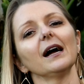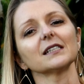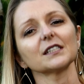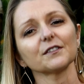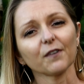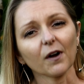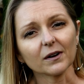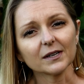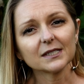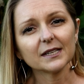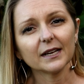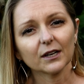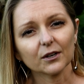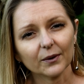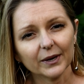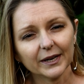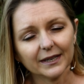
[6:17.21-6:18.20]
As far as the
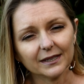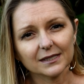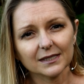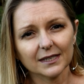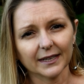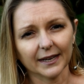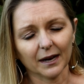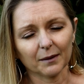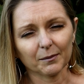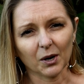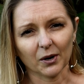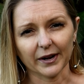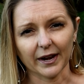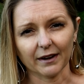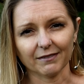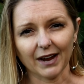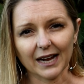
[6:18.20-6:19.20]
ingredients in the
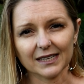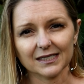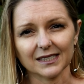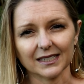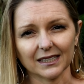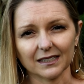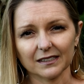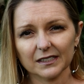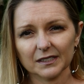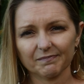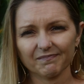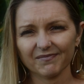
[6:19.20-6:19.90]
mRNA vaccines,